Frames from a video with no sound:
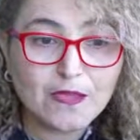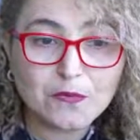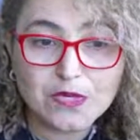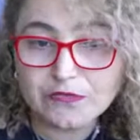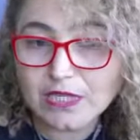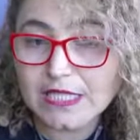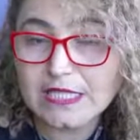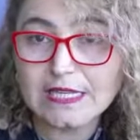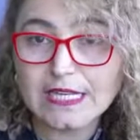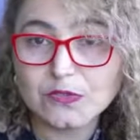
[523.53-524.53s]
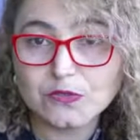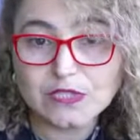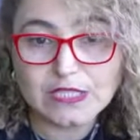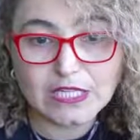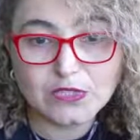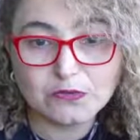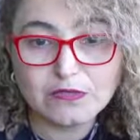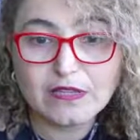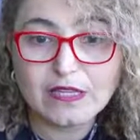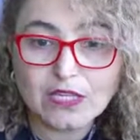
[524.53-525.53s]
we are running late on
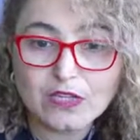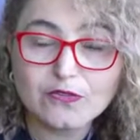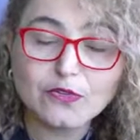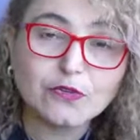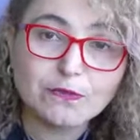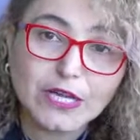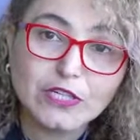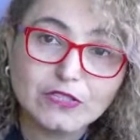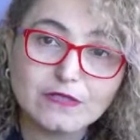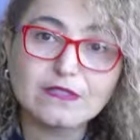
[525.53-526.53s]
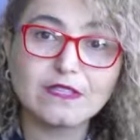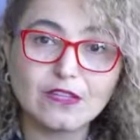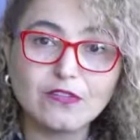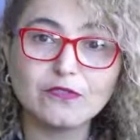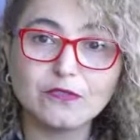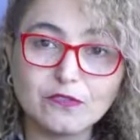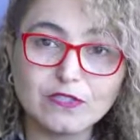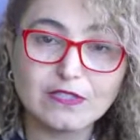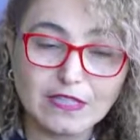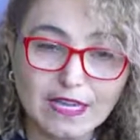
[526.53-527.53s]
schedule. Thank you for your patience. Thank you for
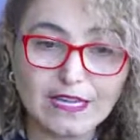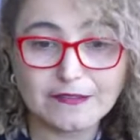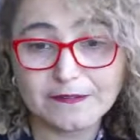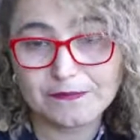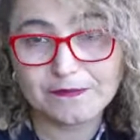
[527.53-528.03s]
staying.